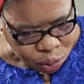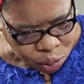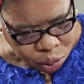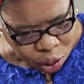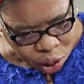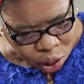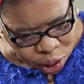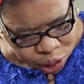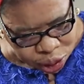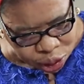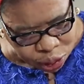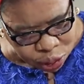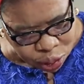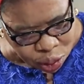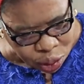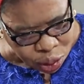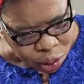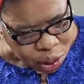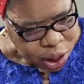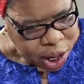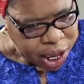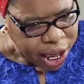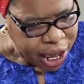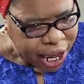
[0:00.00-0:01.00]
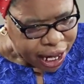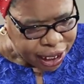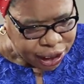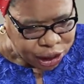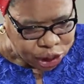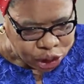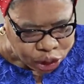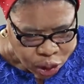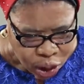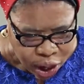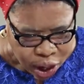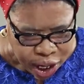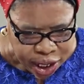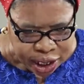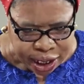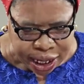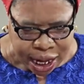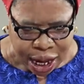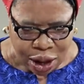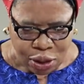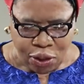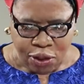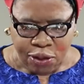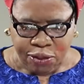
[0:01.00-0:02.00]
also enjoy
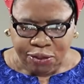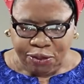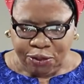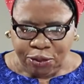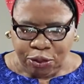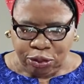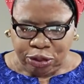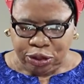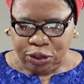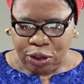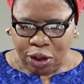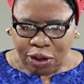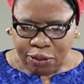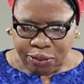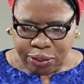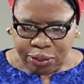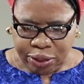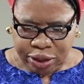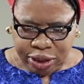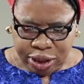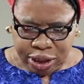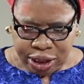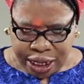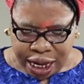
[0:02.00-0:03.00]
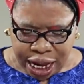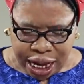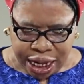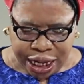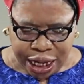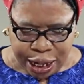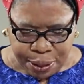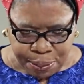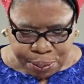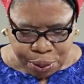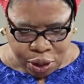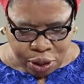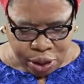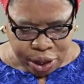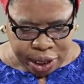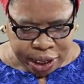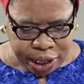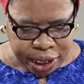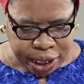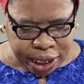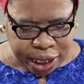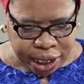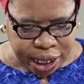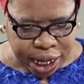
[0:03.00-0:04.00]
their own fruit of their labor
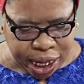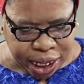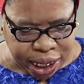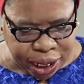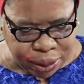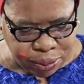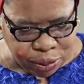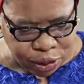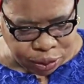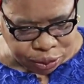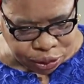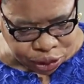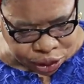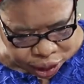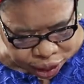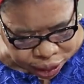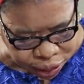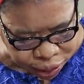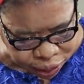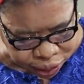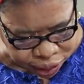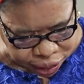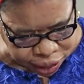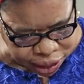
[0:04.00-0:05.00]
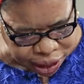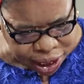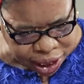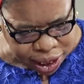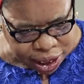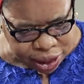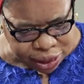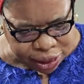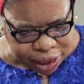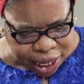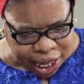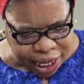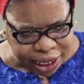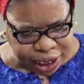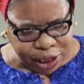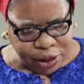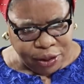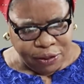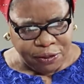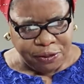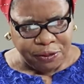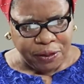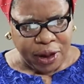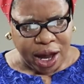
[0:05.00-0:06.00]
in the name of Jesus. Thank
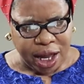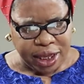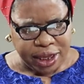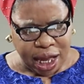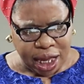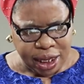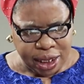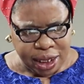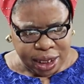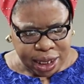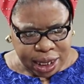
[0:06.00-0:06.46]
you, Father.